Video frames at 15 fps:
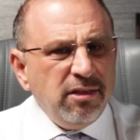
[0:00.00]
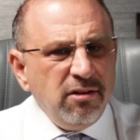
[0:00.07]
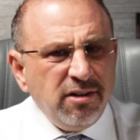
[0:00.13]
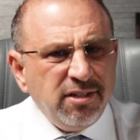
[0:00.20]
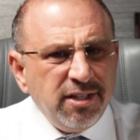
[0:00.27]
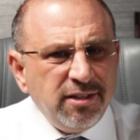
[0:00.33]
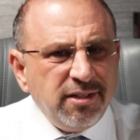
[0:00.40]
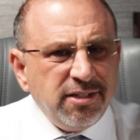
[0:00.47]
I
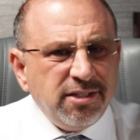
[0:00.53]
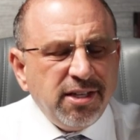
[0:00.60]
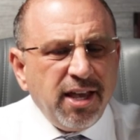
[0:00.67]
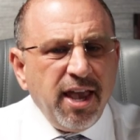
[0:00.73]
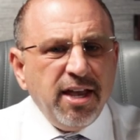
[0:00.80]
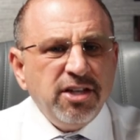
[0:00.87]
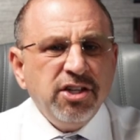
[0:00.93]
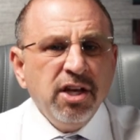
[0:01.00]
looked at this
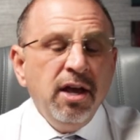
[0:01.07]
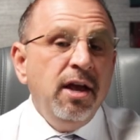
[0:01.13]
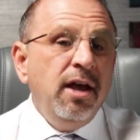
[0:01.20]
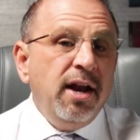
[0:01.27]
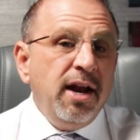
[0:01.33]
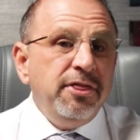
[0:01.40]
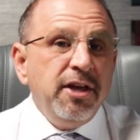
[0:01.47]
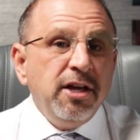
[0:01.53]
case,
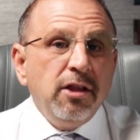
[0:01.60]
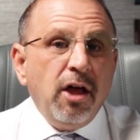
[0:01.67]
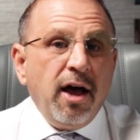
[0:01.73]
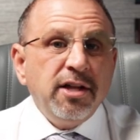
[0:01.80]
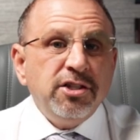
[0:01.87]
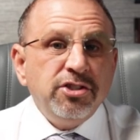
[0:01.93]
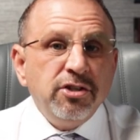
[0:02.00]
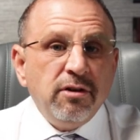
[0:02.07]
and I think
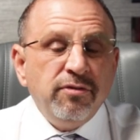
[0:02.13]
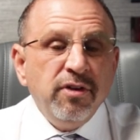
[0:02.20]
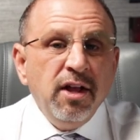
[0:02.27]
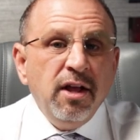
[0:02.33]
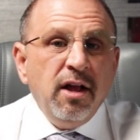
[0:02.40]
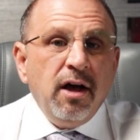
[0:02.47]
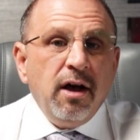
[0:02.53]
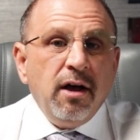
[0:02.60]
lots of
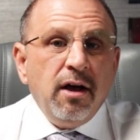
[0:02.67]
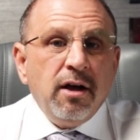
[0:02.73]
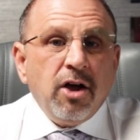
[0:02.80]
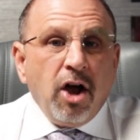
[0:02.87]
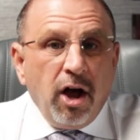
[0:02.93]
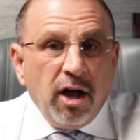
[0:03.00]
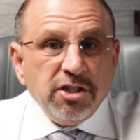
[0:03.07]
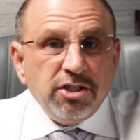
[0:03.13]
uh,
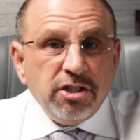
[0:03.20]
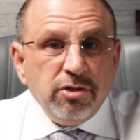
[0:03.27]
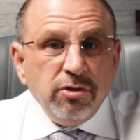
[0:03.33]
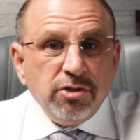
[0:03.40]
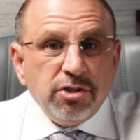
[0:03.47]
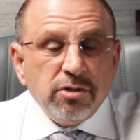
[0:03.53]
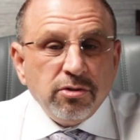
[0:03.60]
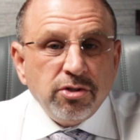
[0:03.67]

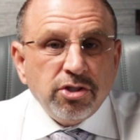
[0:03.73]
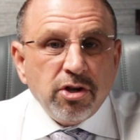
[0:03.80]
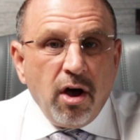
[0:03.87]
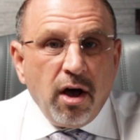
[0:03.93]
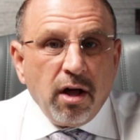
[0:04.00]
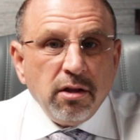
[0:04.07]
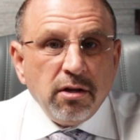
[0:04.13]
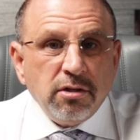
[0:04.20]
constitutional
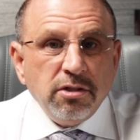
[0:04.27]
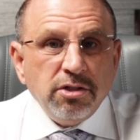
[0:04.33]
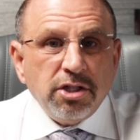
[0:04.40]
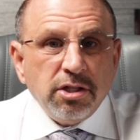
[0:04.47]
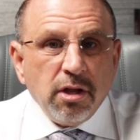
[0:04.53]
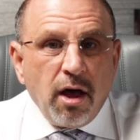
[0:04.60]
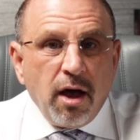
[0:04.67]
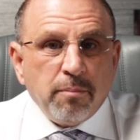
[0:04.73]
scholars
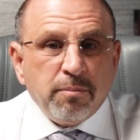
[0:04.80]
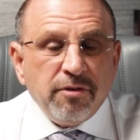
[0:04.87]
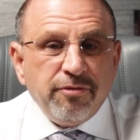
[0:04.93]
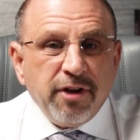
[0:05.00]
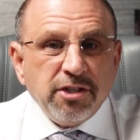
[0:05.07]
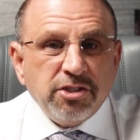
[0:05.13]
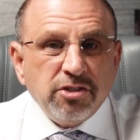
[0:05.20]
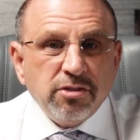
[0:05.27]
and law
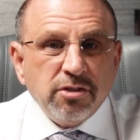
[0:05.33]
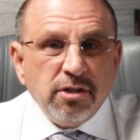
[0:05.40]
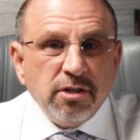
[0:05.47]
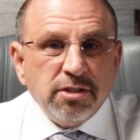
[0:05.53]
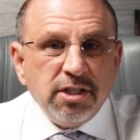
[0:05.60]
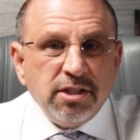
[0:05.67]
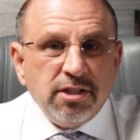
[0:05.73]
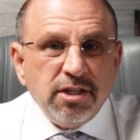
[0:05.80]
professors
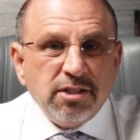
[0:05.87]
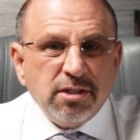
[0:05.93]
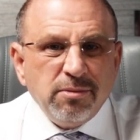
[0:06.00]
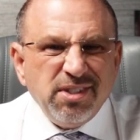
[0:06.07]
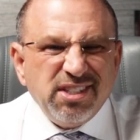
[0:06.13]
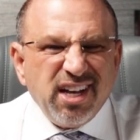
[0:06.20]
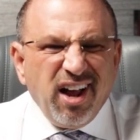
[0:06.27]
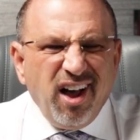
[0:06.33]
looked at this and
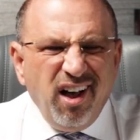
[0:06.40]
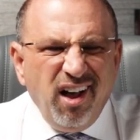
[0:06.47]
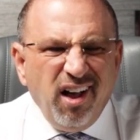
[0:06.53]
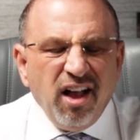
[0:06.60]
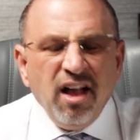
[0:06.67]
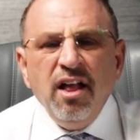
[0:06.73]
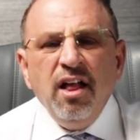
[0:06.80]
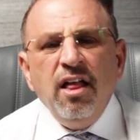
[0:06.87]
we said,
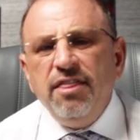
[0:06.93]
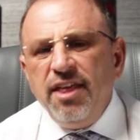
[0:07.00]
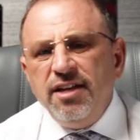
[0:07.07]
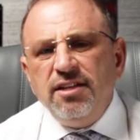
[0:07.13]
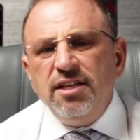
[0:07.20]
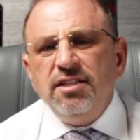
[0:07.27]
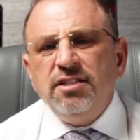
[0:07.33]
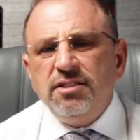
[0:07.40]
huh, they
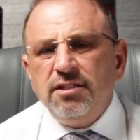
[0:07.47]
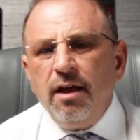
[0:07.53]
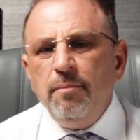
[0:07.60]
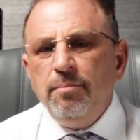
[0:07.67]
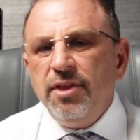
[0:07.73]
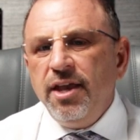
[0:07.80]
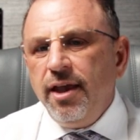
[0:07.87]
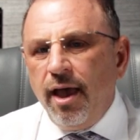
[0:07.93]
did
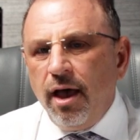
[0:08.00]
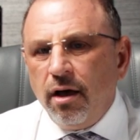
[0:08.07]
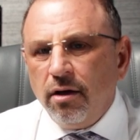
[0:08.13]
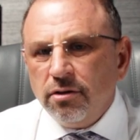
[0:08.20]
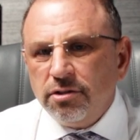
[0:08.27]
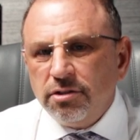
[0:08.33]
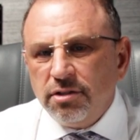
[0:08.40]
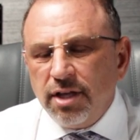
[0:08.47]
something
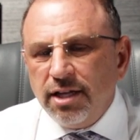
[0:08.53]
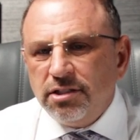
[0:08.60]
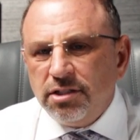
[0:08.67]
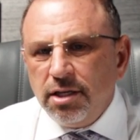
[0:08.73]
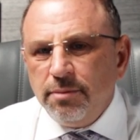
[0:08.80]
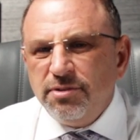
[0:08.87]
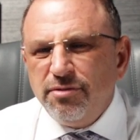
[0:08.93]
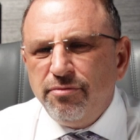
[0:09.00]
else that
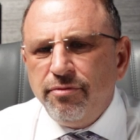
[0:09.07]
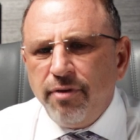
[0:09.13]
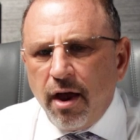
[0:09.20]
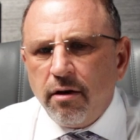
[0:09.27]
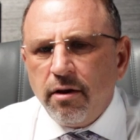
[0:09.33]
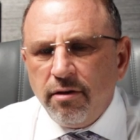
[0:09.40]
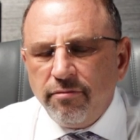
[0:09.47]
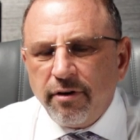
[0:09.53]
seems
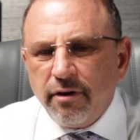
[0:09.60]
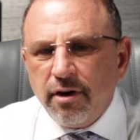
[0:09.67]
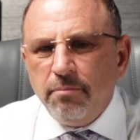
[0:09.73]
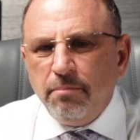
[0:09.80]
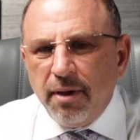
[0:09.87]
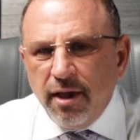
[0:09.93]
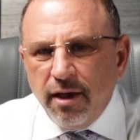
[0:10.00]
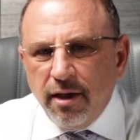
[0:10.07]
very, very
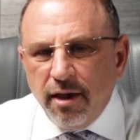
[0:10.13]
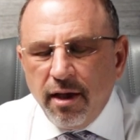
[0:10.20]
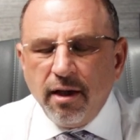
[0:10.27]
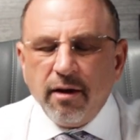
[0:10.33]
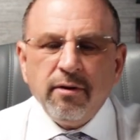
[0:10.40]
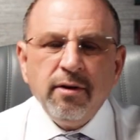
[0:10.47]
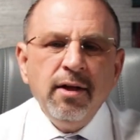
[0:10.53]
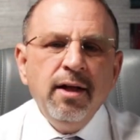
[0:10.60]
big
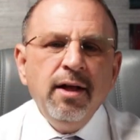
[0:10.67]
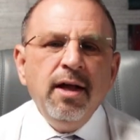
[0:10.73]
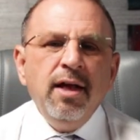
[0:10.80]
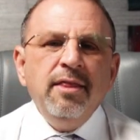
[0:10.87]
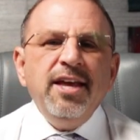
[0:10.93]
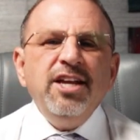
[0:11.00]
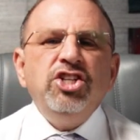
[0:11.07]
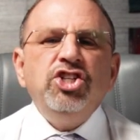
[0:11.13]
here
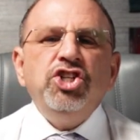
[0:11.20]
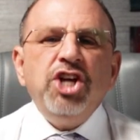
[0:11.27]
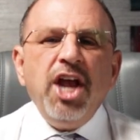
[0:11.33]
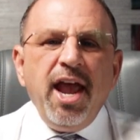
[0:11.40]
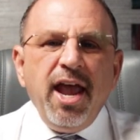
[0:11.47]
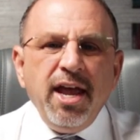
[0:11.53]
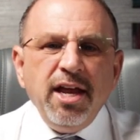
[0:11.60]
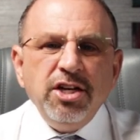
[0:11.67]
they
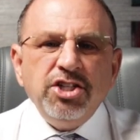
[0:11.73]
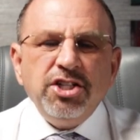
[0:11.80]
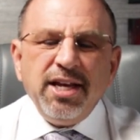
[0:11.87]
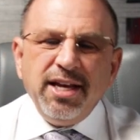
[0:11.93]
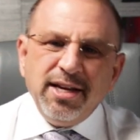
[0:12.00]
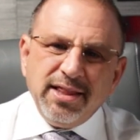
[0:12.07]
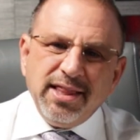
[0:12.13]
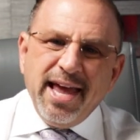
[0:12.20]
changed
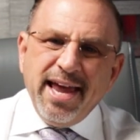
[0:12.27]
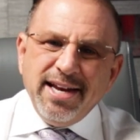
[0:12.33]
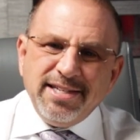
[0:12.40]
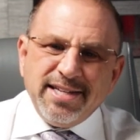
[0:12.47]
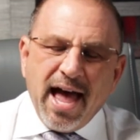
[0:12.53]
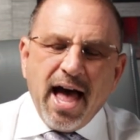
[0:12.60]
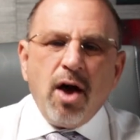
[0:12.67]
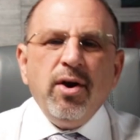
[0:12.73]
and laid
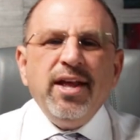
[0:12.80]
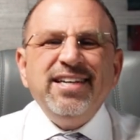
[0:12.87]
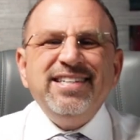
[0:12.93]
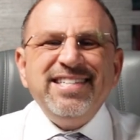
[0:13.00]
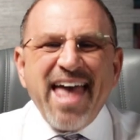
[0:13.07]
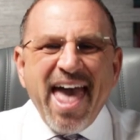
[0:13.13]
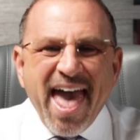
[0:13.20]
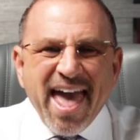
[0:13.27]
down
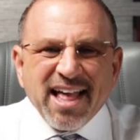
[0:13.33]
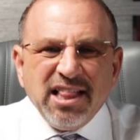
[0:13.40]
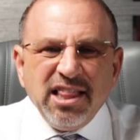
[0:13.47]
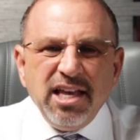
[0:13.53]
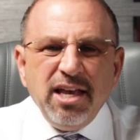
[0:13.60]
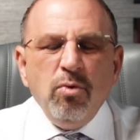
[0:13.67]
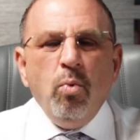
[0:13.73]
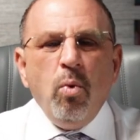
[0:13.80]
exactly